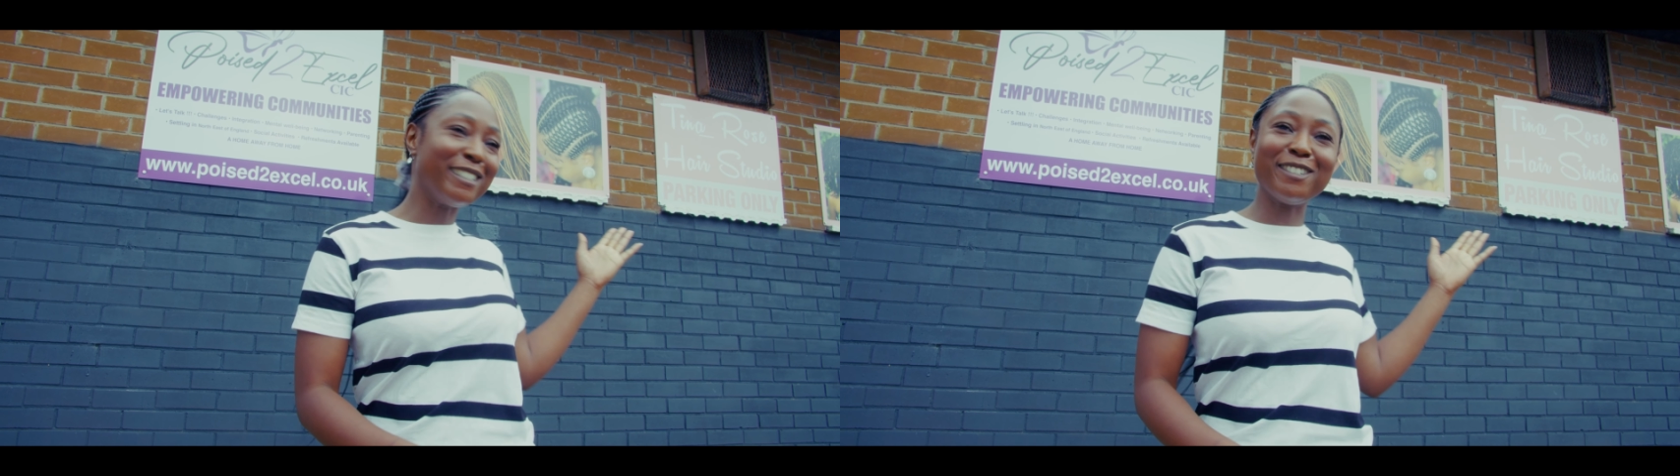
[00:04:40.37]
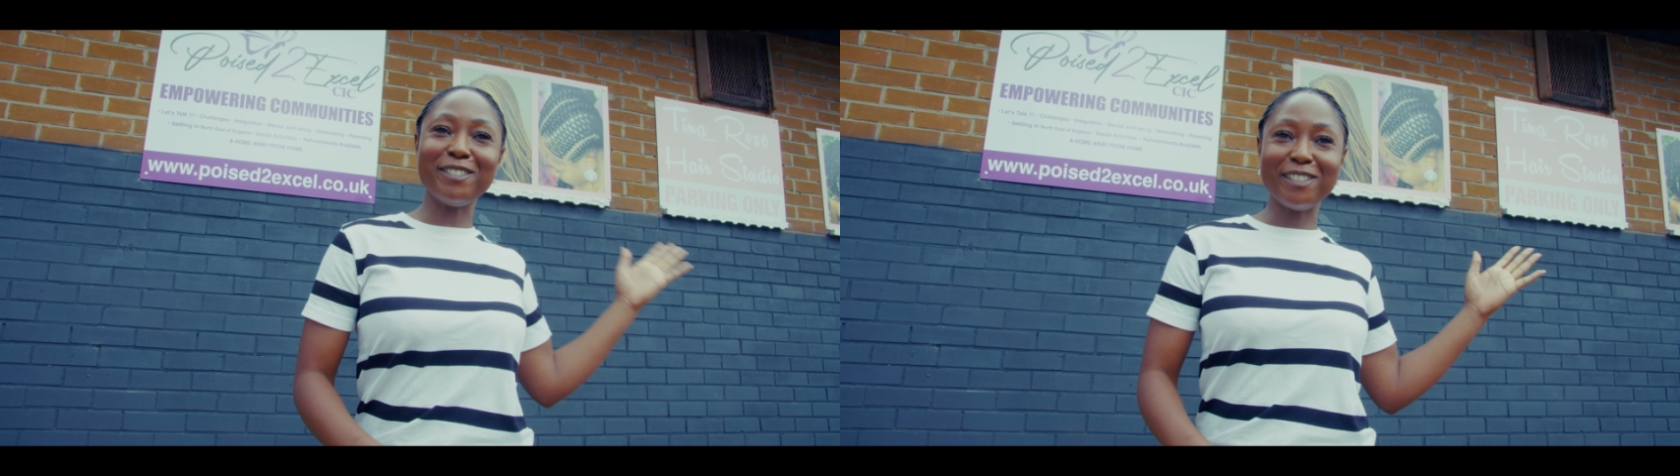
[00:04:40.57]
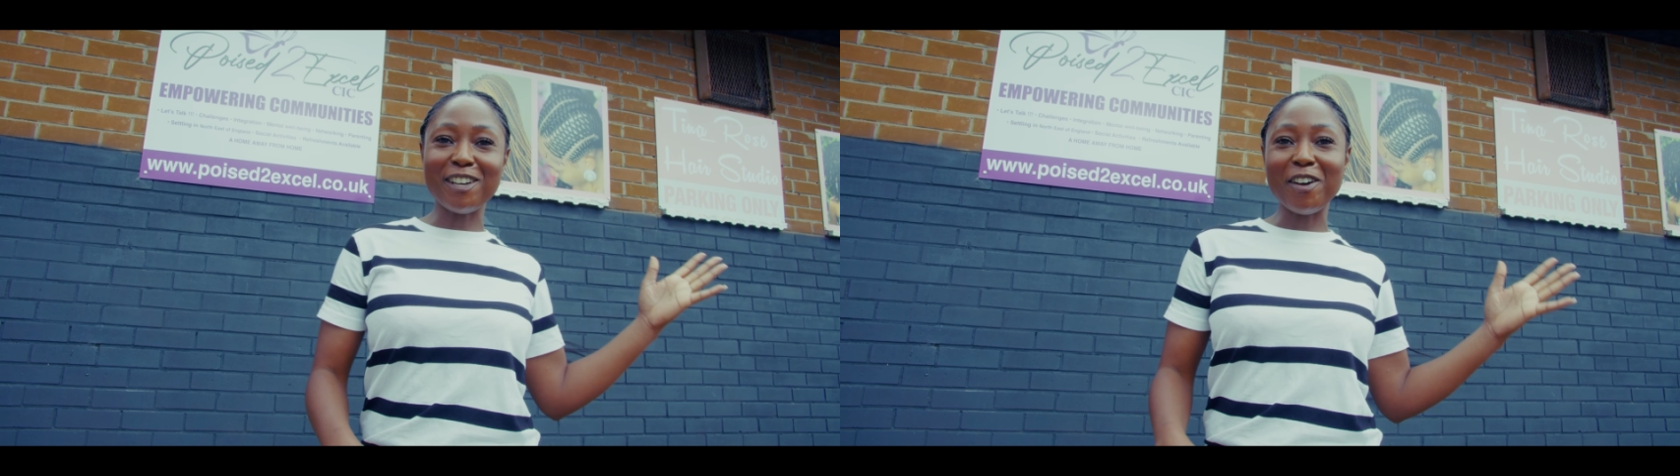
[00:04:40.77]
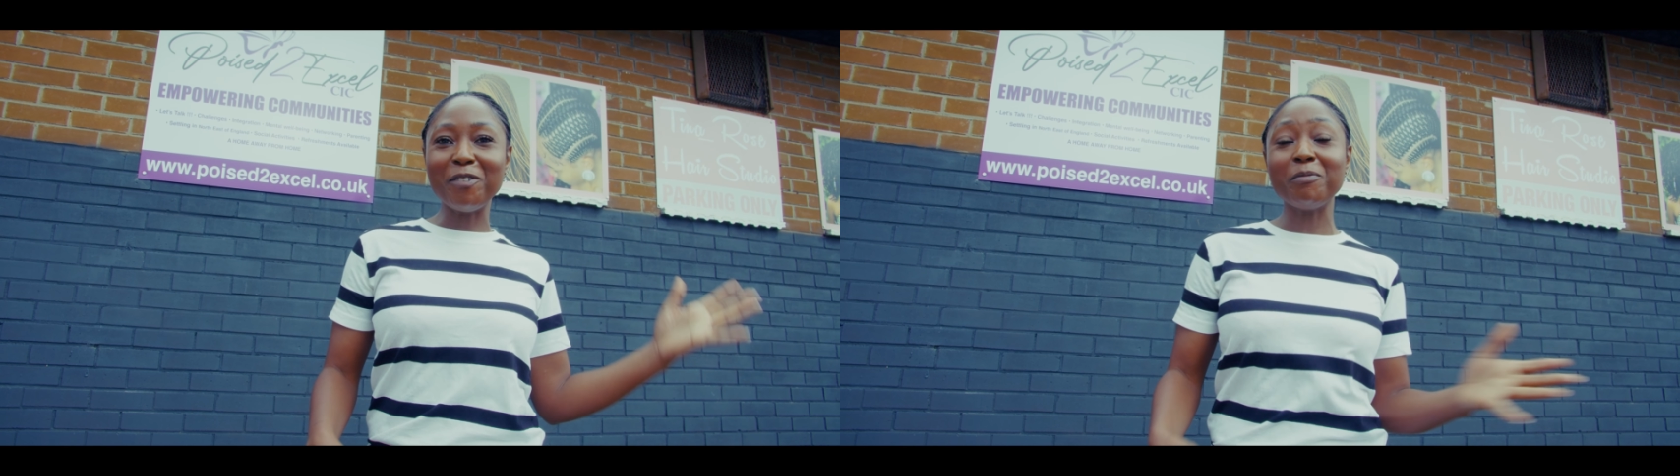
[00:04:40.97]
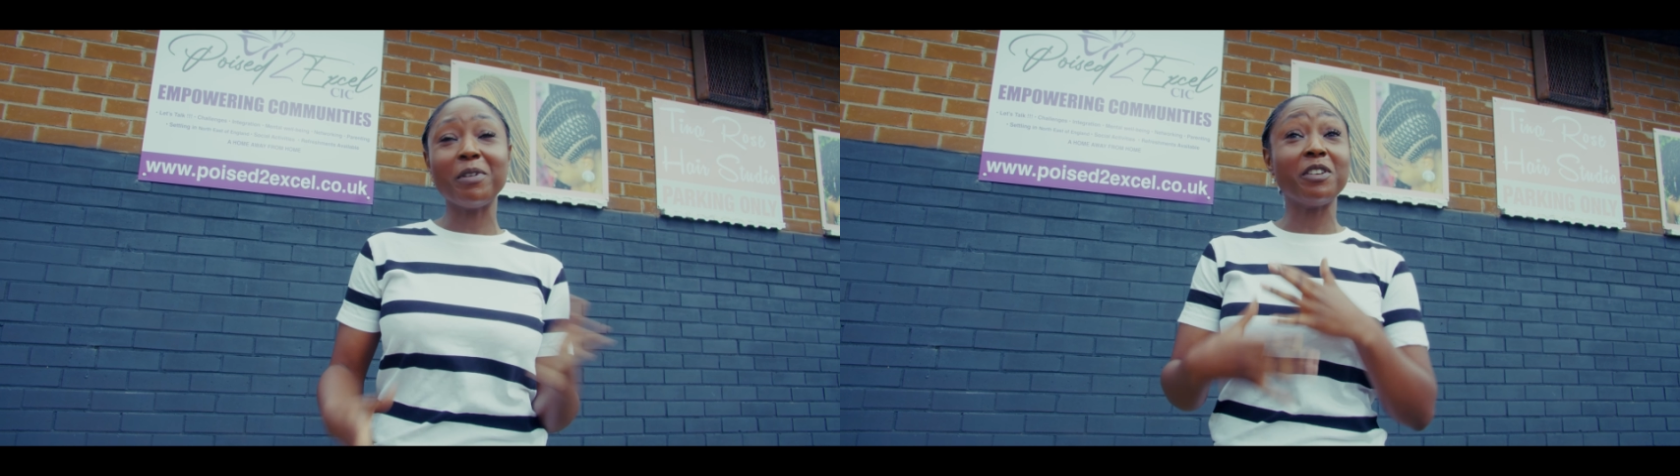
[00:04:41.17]

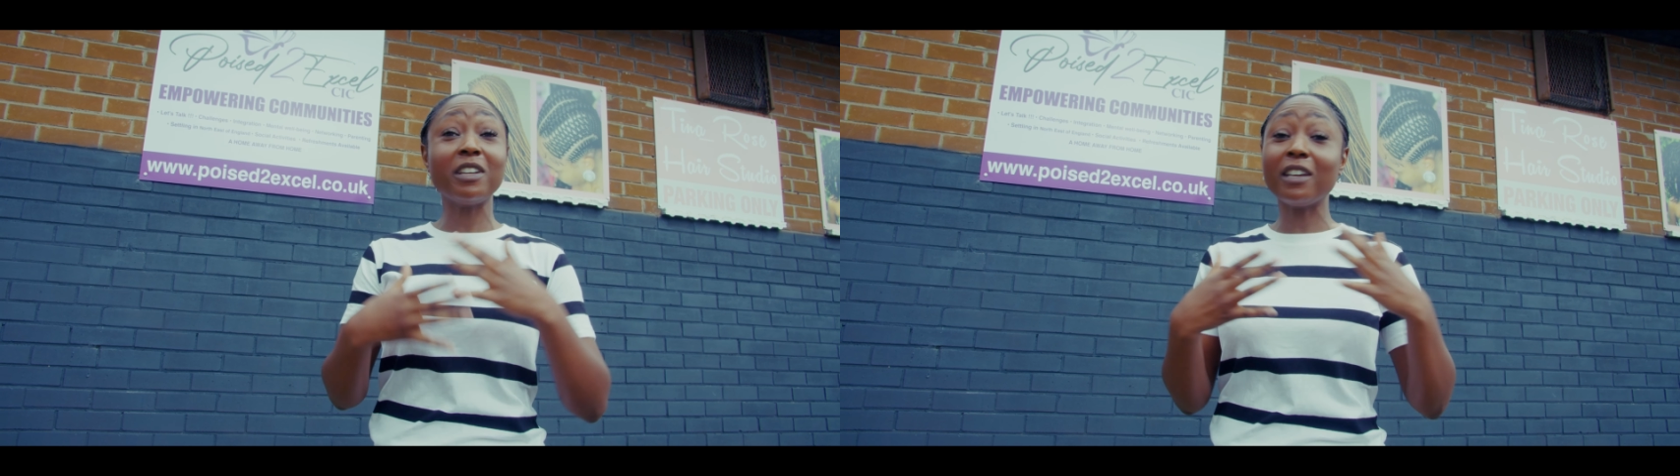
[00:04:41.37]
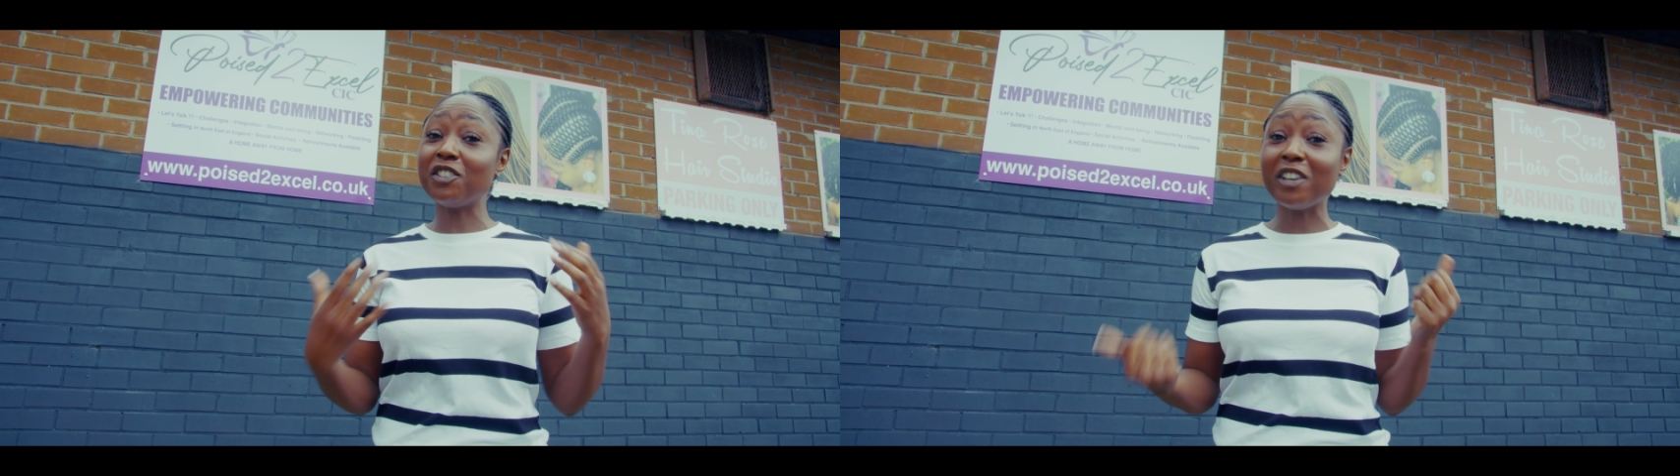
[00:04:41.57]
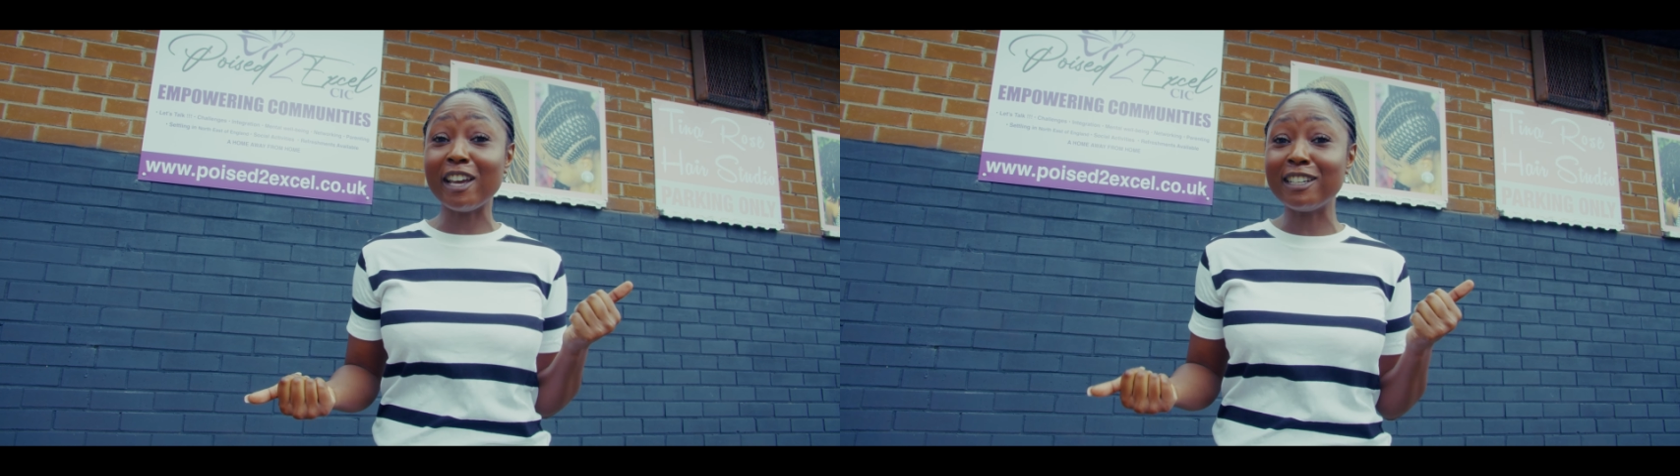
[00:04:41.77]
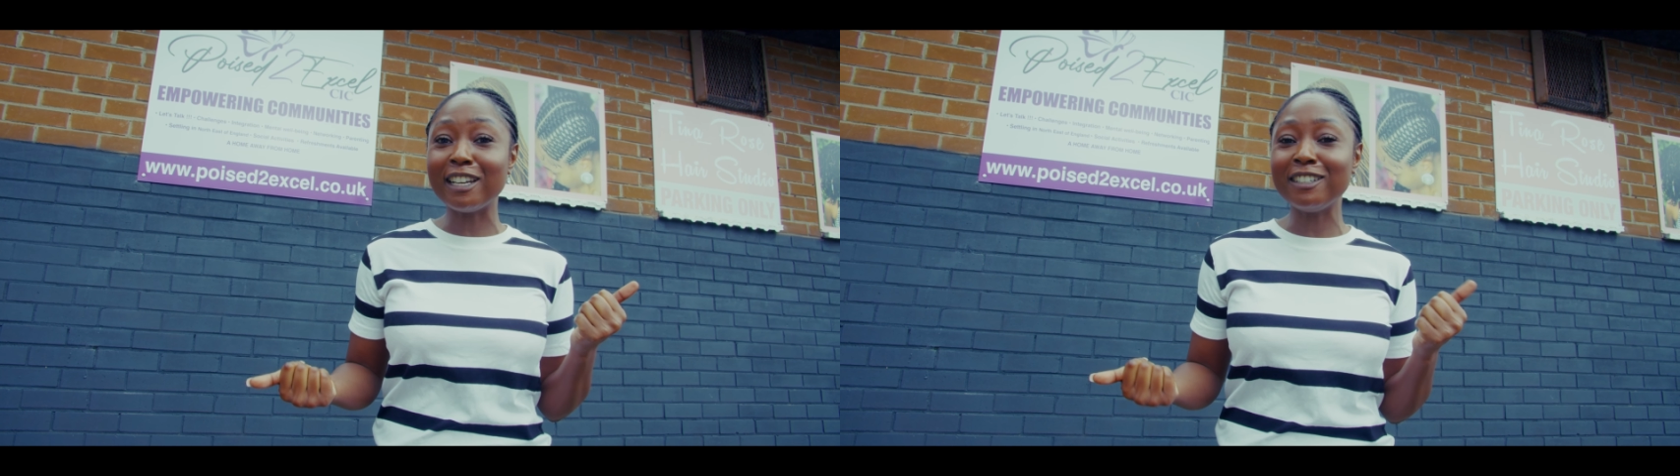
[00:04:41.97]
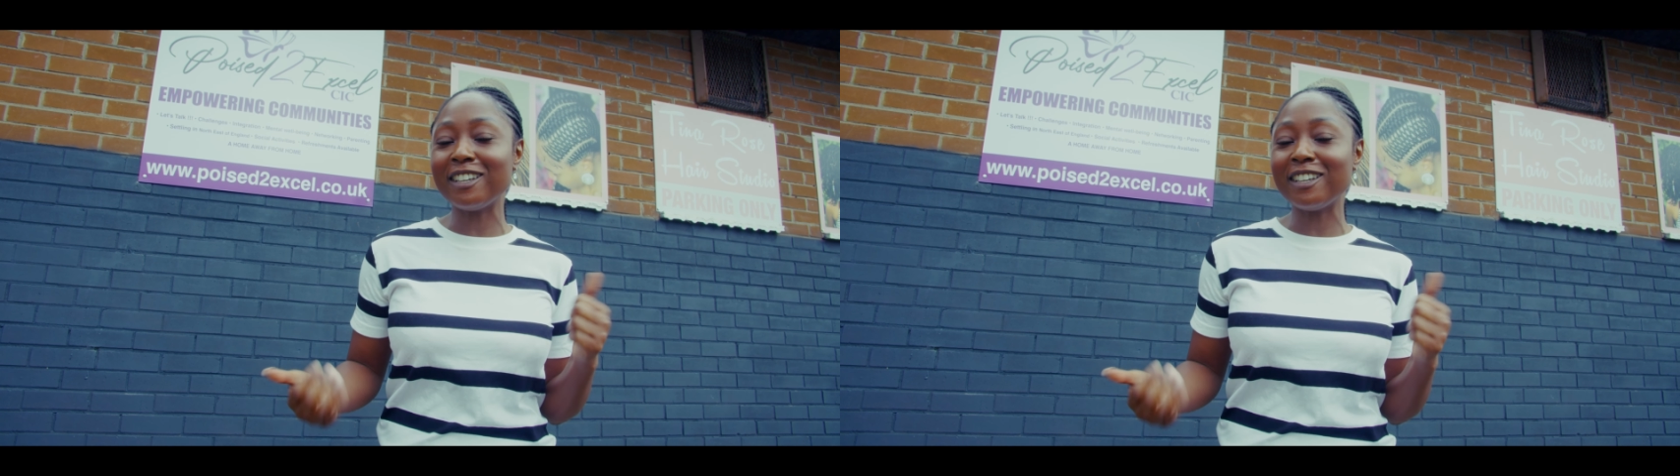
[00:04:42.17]
Studio where you can get your hair done,